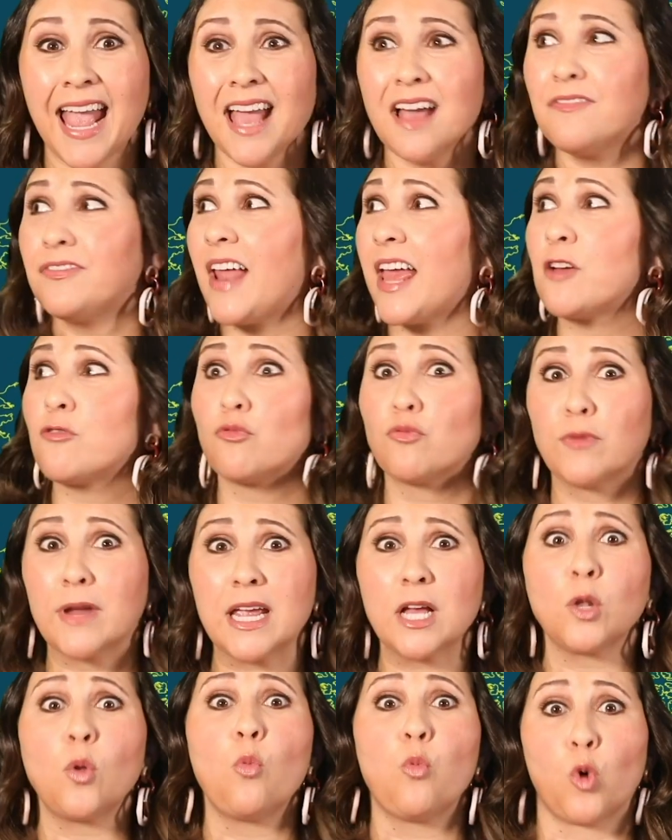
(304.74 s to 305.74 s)
I have like
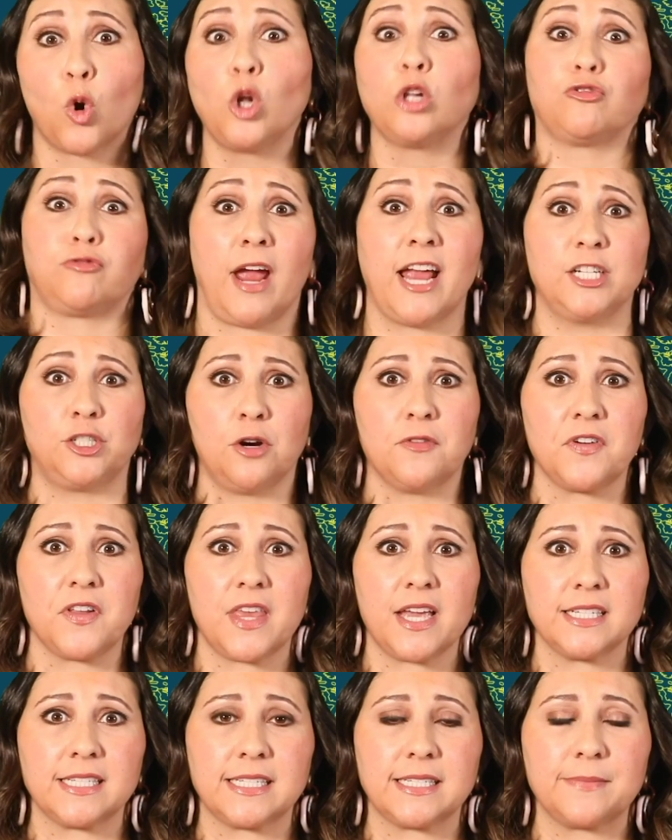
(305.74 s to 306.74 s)
real world rage over
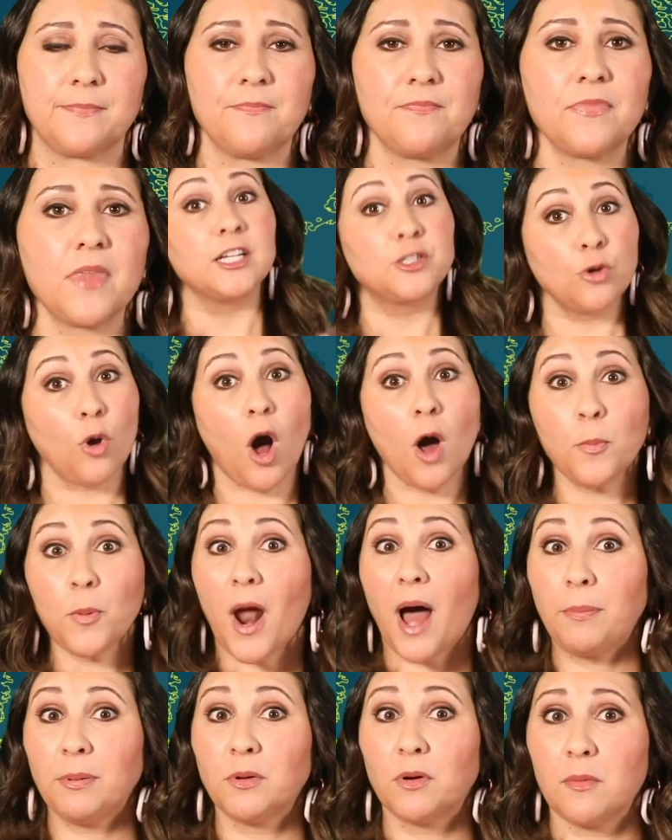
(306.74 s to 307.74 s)
this. As you all
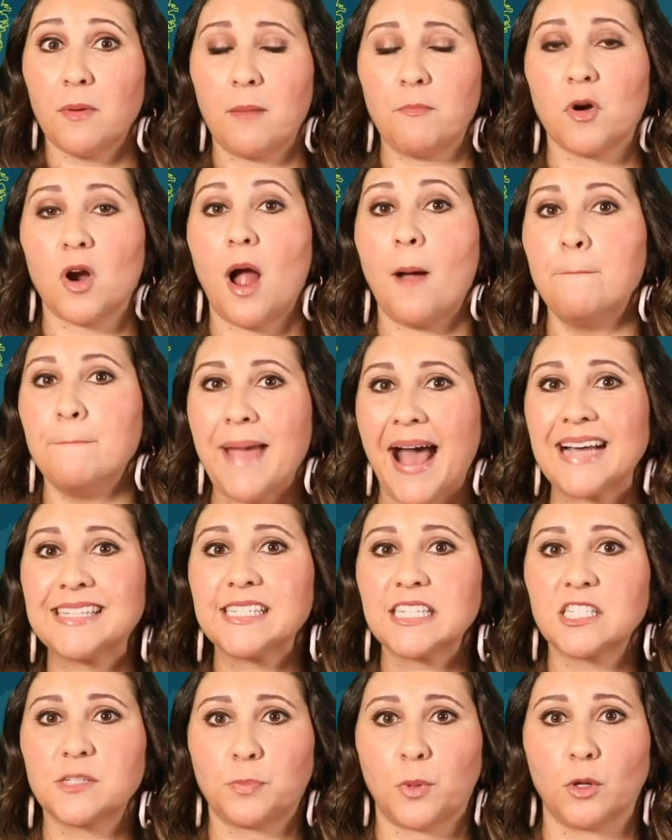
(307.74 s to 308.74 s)
probably remember, a
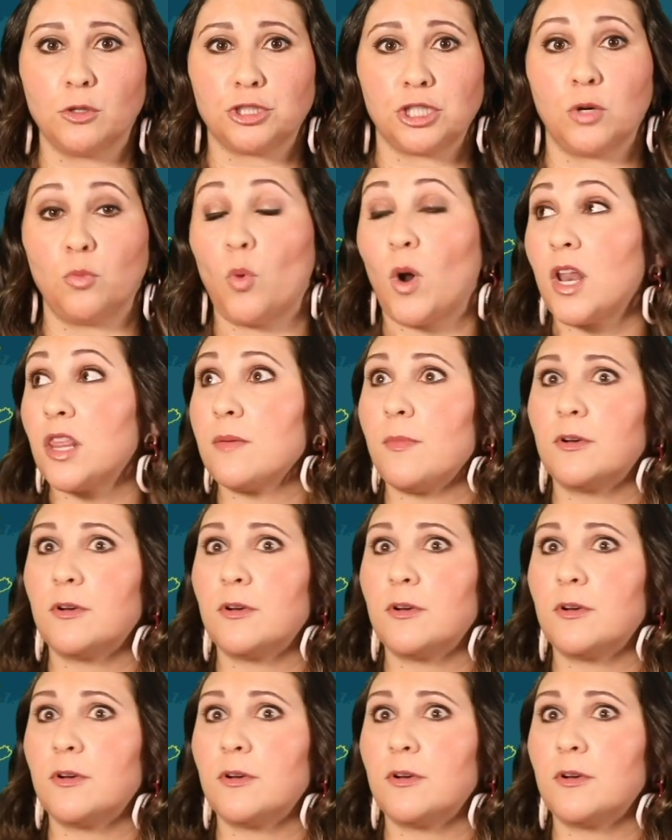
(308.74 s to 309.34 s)
mass explosion, one